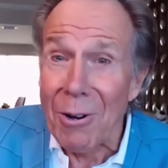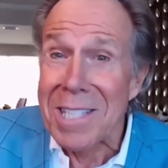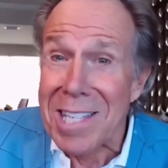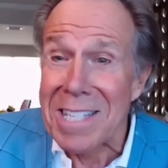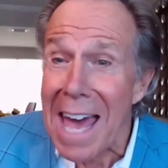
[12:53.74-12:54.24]

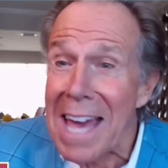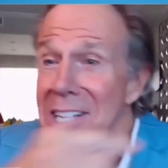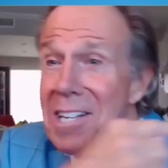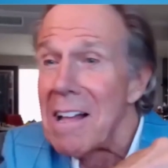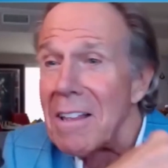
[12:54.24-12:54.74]
on stage.
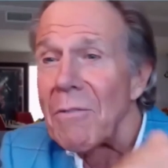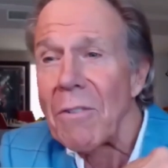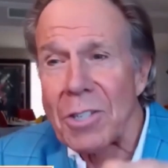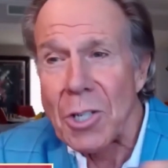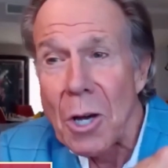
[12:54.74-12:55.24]

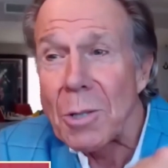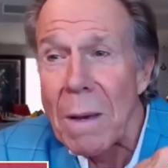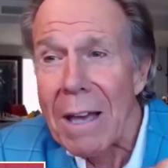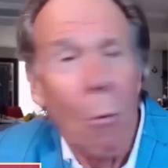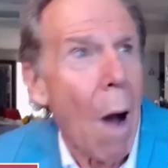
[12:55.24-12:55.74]
Excuse
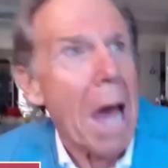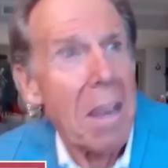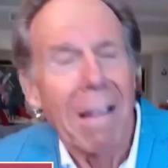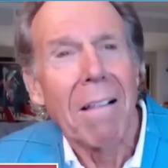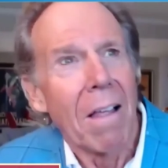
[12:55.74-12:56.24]
me.
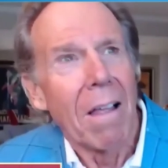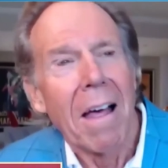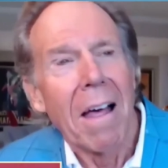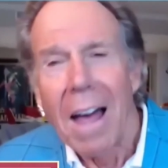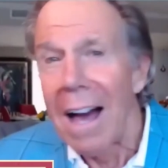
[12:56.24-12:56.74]
What?
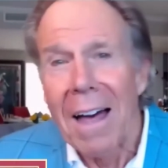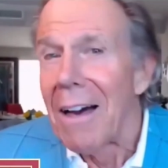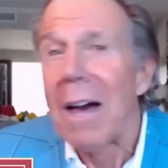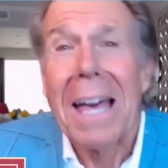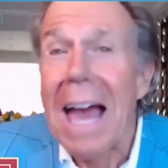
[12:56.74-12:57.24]

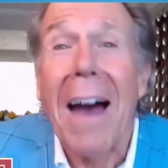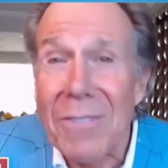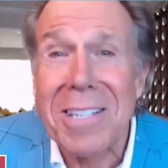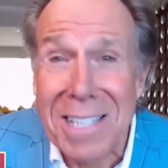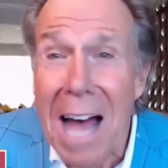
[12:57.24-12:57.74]
You have
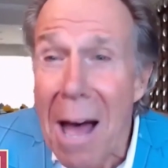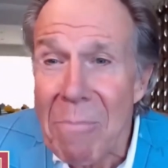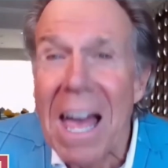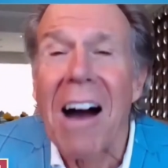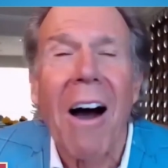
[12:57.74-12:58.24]
to stop
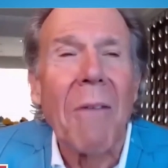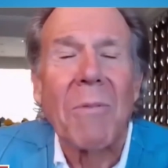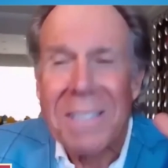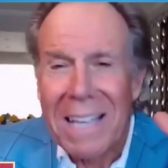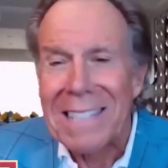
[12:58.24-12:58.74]
now.
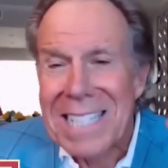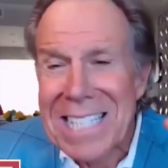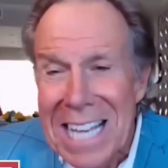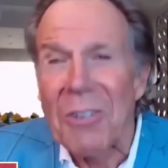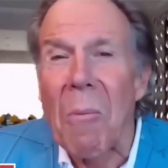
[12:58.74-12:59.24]
It's
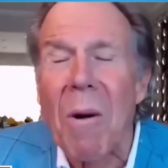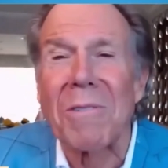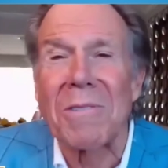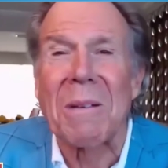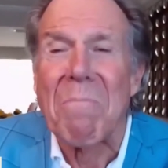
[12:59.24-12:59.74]
the
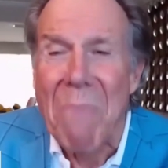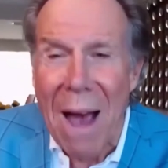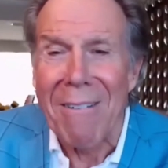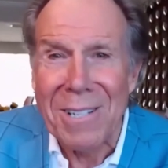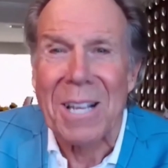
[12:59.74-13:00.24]
most
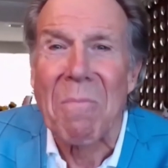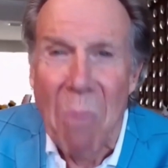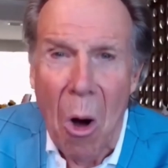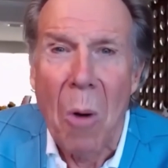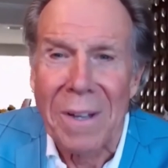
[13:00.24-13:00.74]
embarrassing
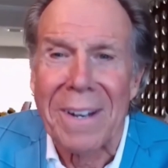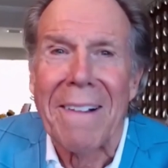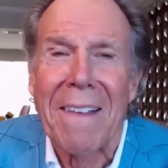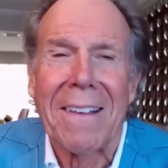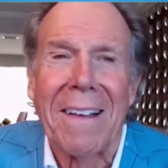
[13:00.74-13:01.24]
moment,
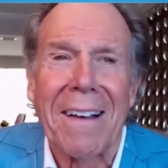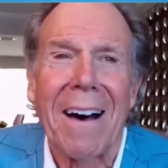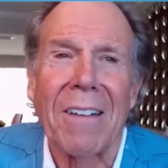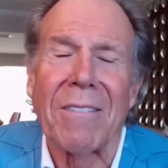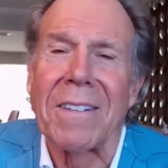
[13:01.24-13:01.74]

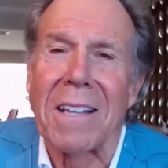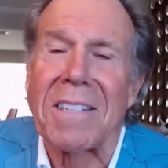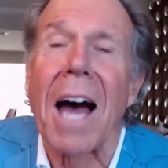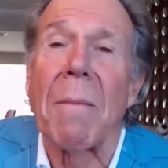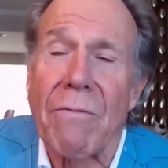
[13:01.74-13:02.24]
other than the
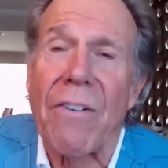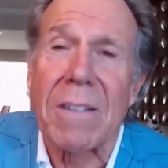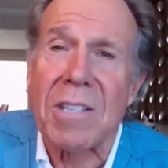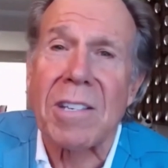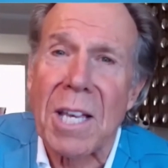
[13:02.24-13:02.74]
time I
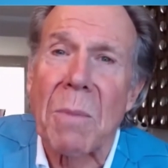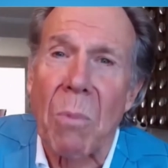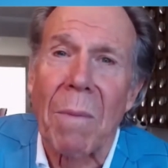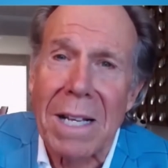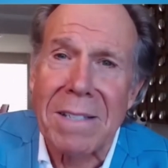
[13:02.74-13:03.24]
fell asleep
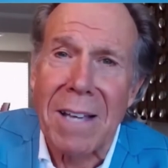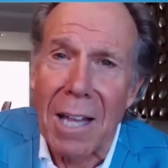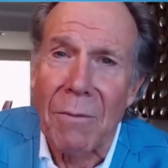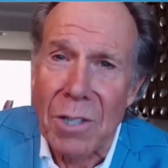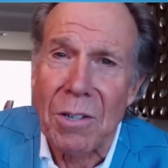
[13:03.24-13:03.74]
on my
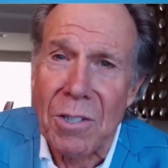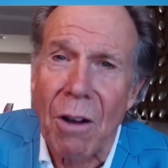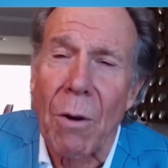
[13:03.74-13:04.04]
television show